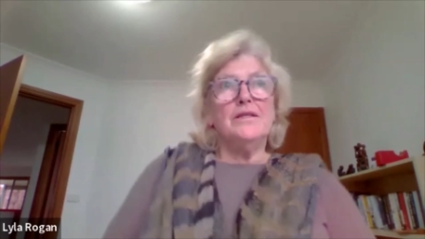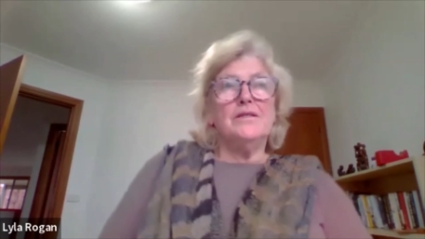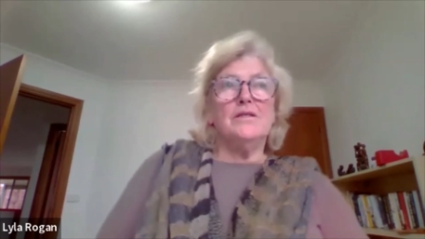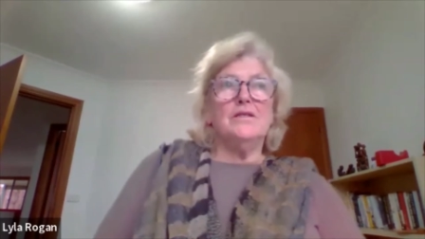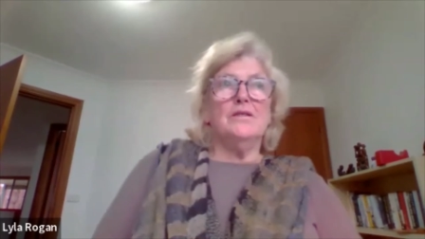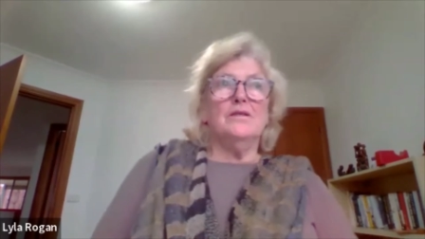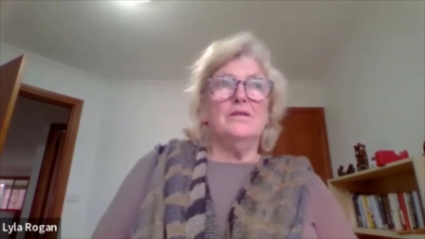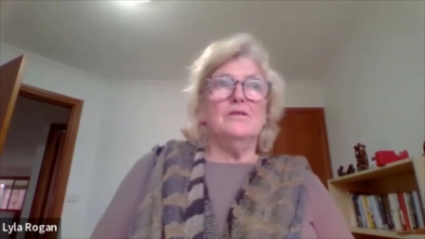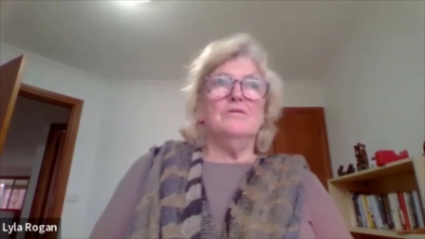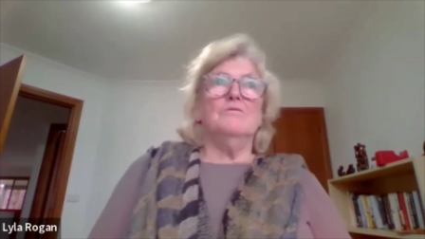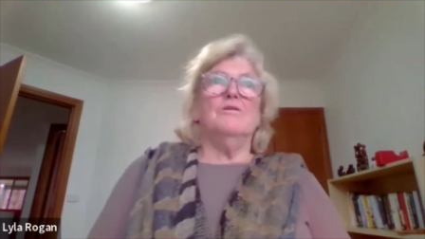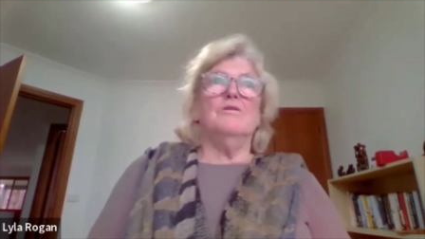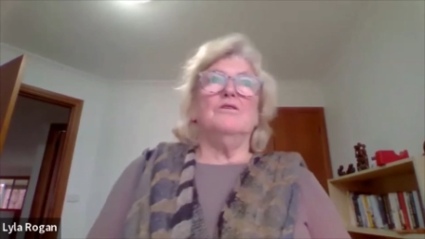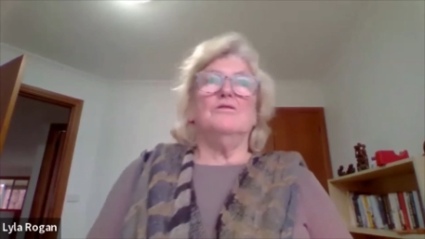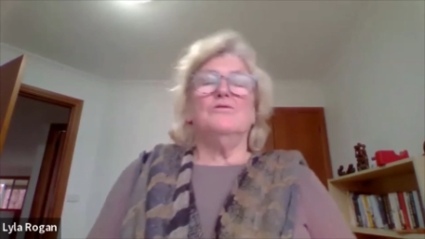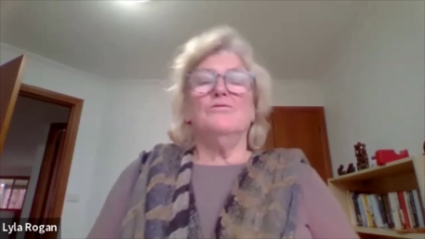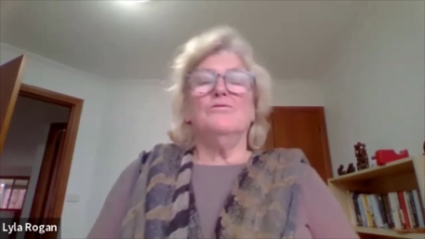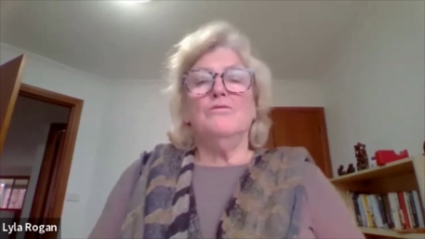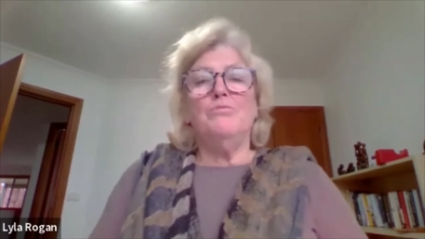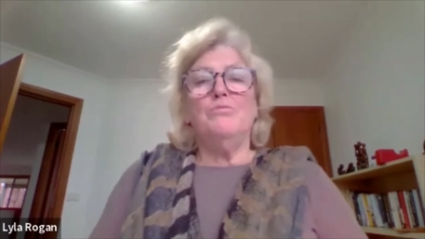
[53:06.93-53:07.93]
a
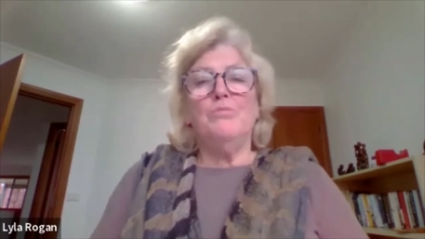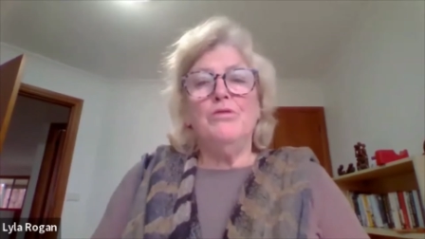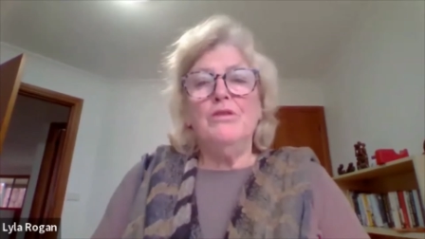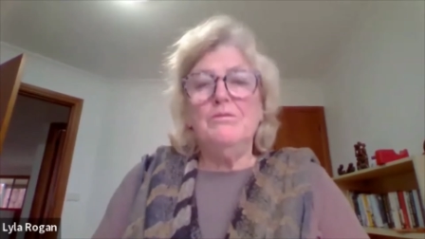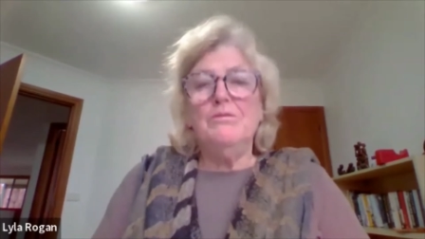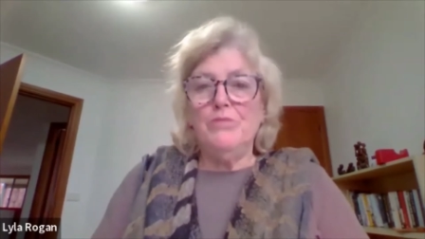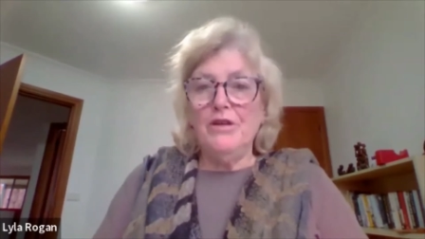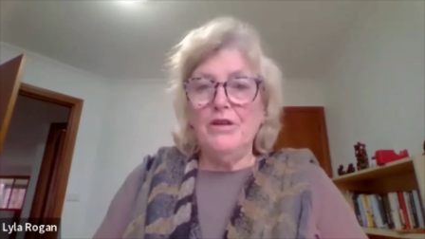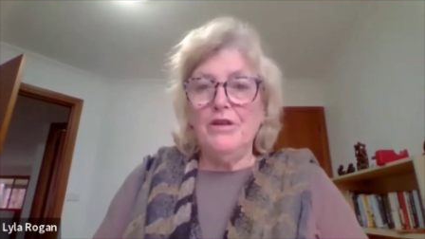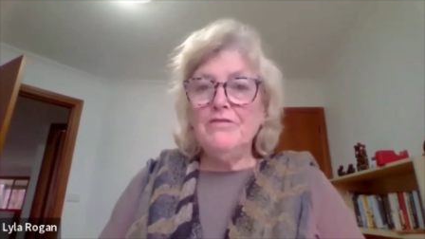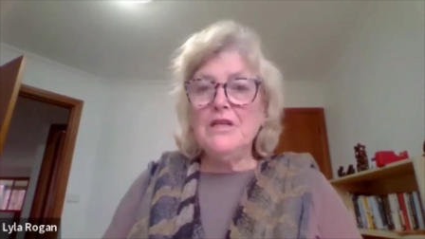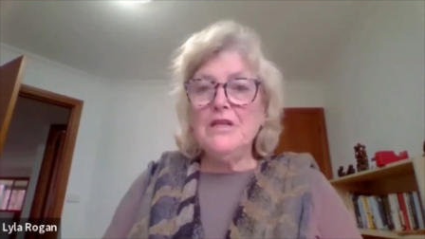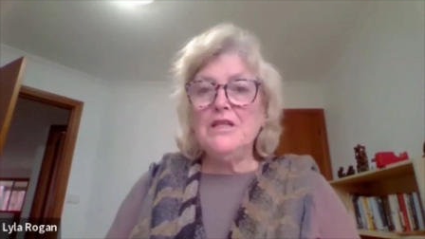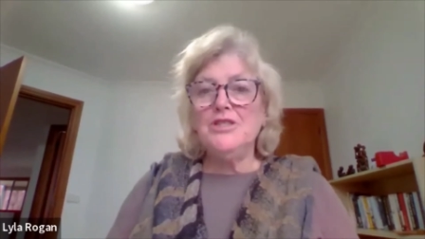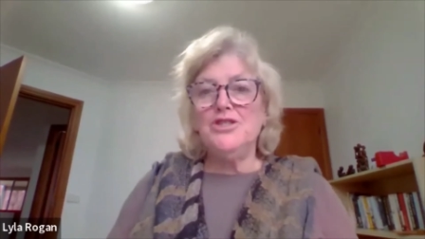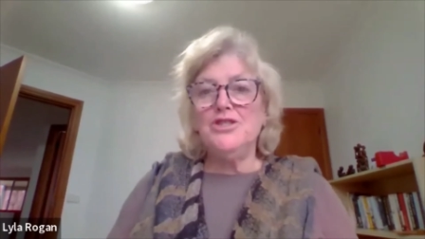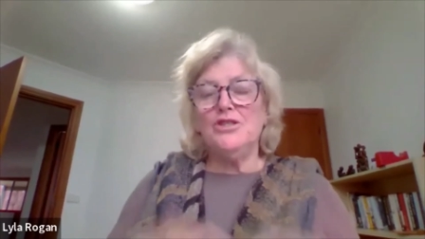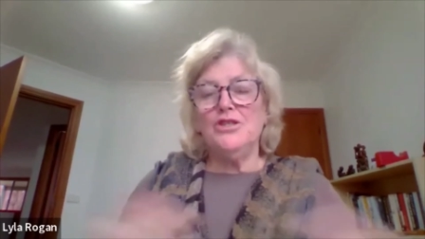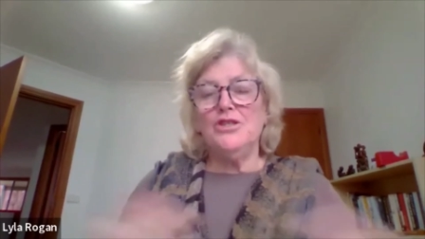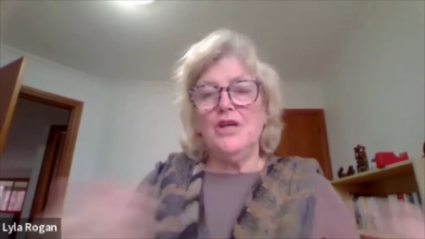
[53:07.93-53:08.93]
sort of
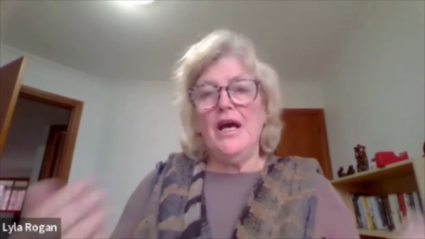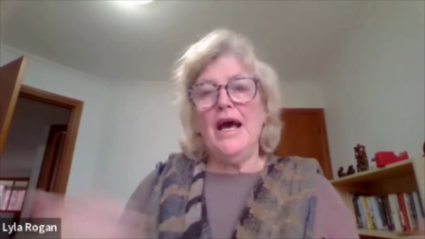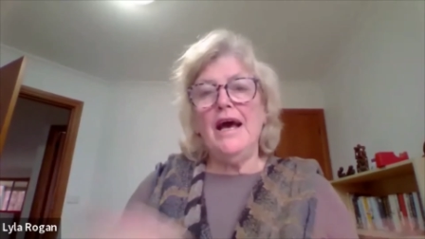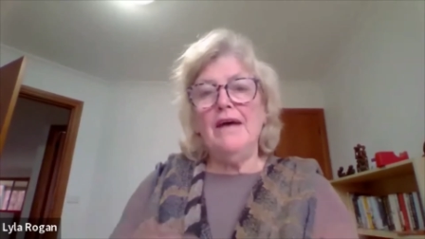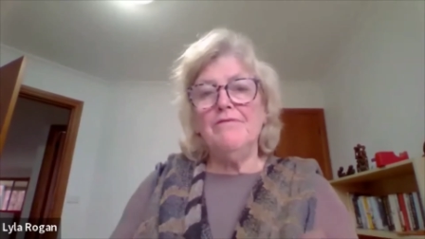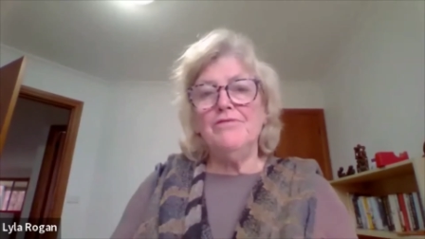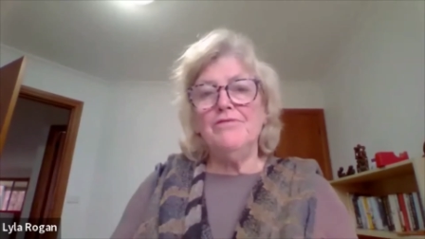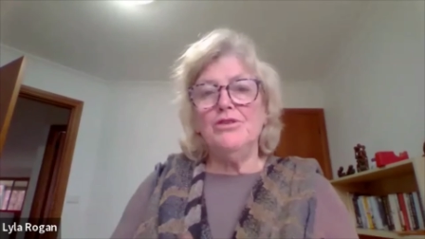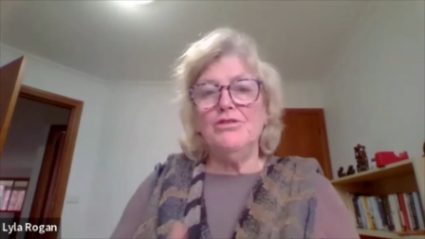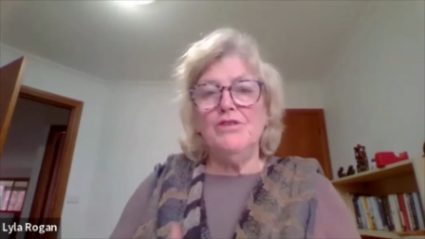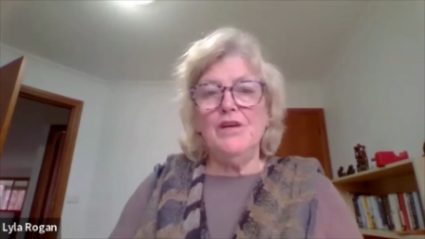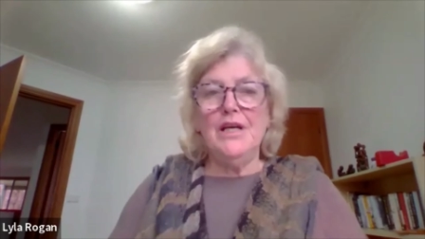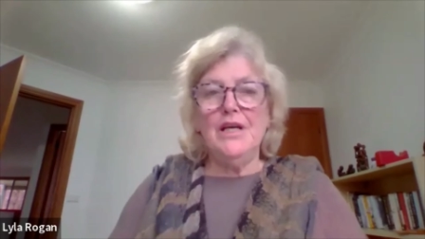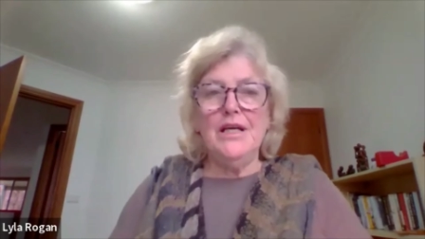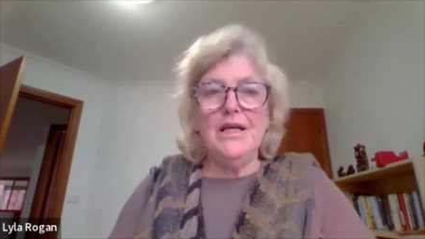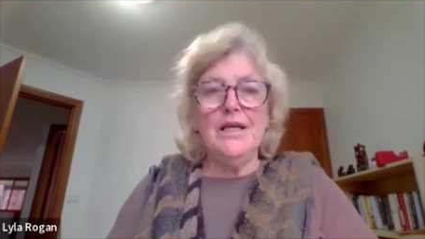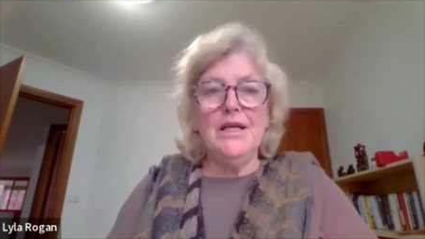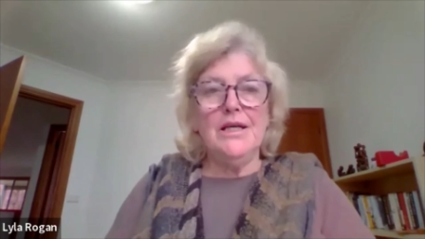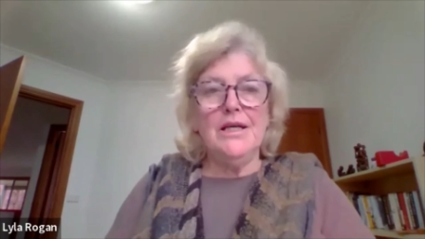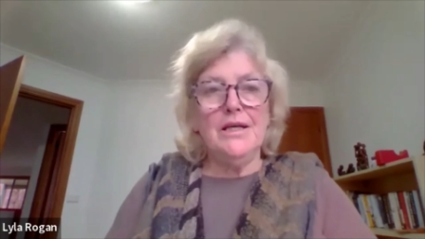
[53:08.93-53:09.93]
privilege to have you
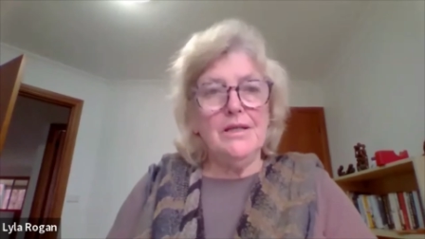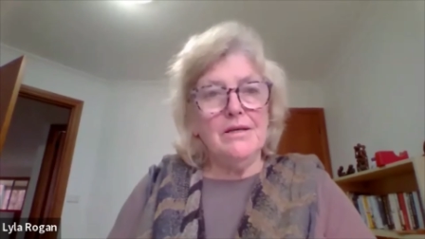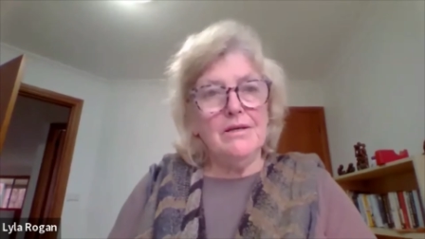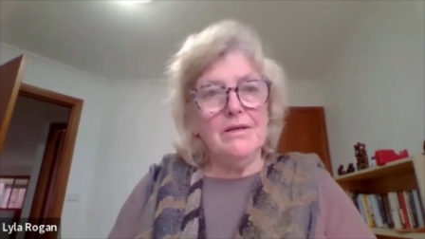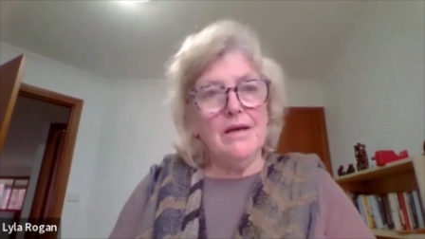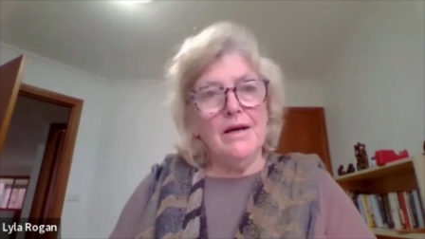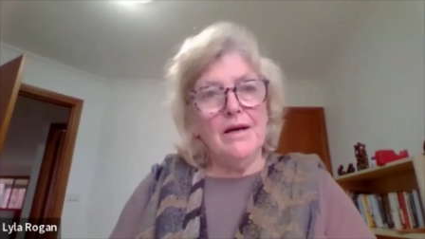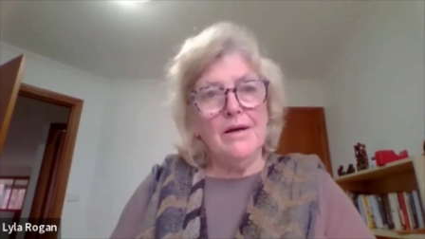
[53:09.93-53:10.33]
here